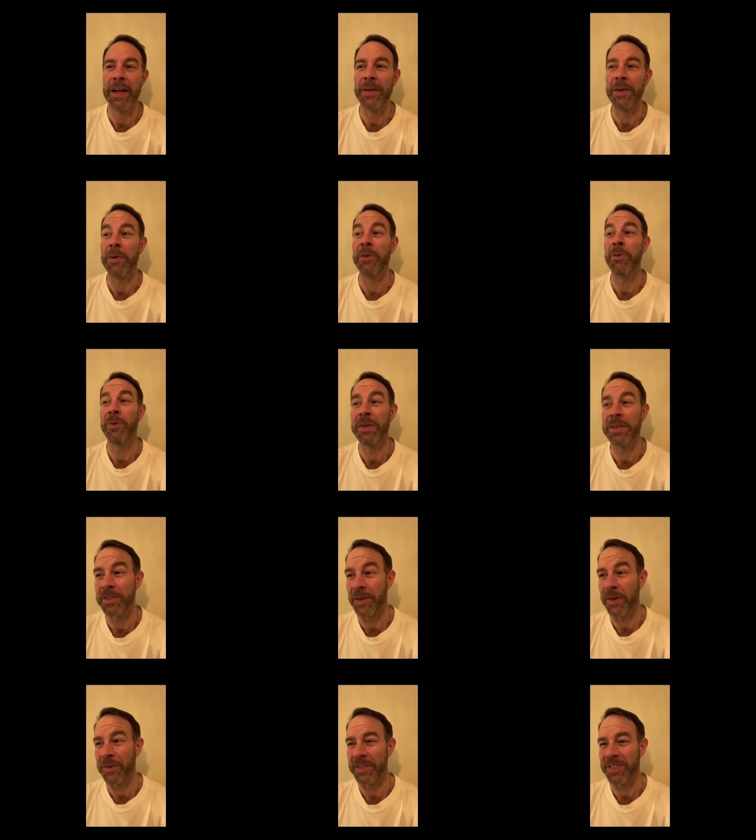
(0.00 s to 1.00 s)
that there is
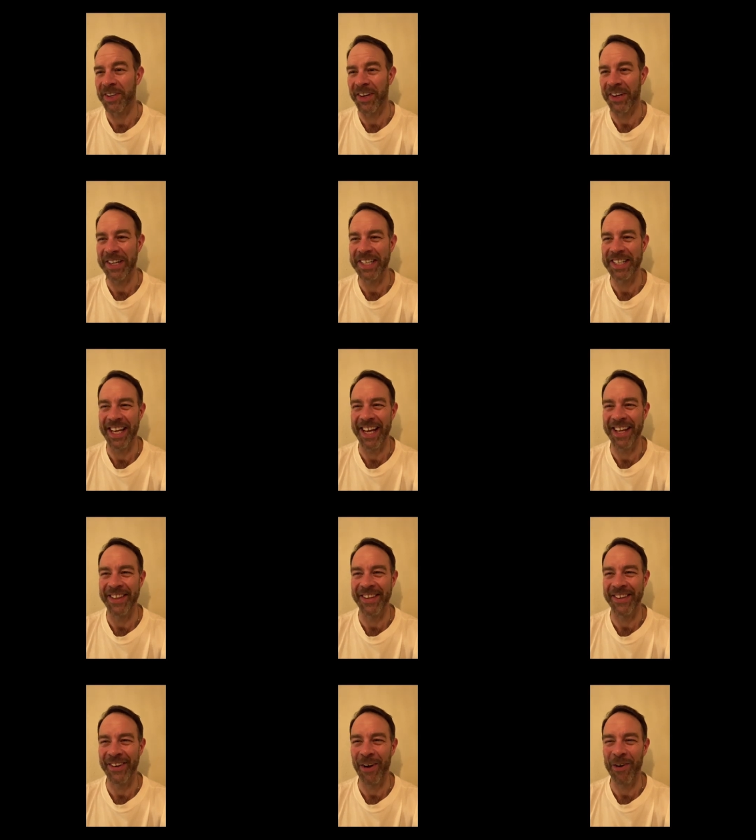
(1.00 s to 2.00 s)
another side and that